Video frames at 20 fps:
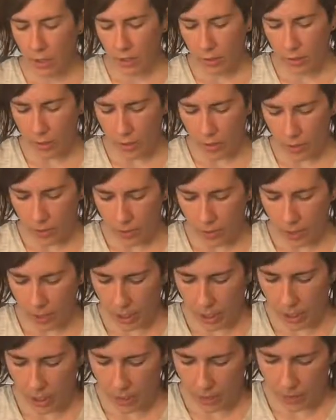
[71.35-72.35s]
So what
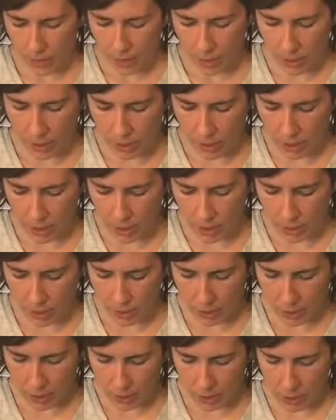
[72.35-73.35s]
I have here
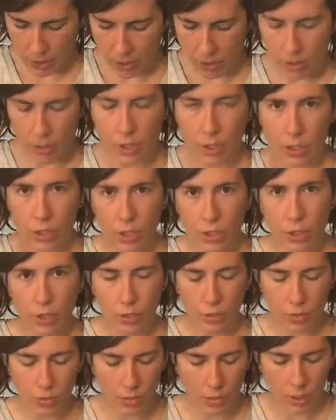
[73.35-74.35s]
is a
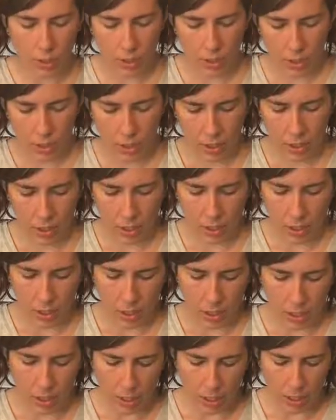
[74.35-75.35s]
32
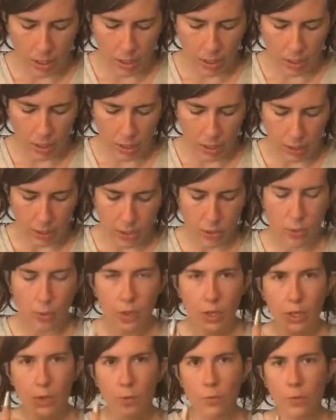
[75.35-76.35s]
and a
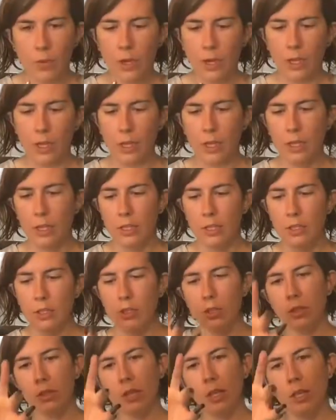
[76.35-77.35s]
21, and these are
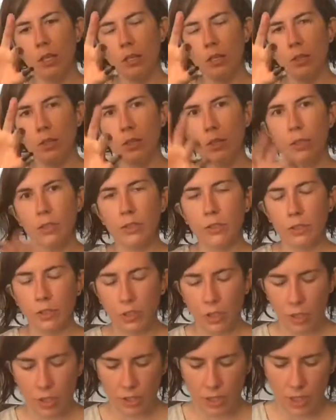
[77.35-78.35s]
just like little
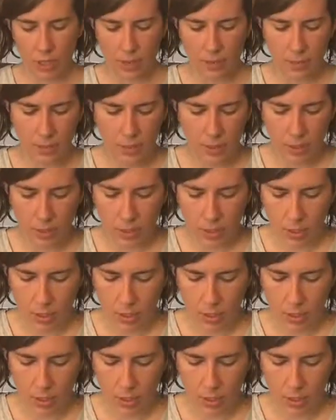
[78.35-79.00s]
star tips.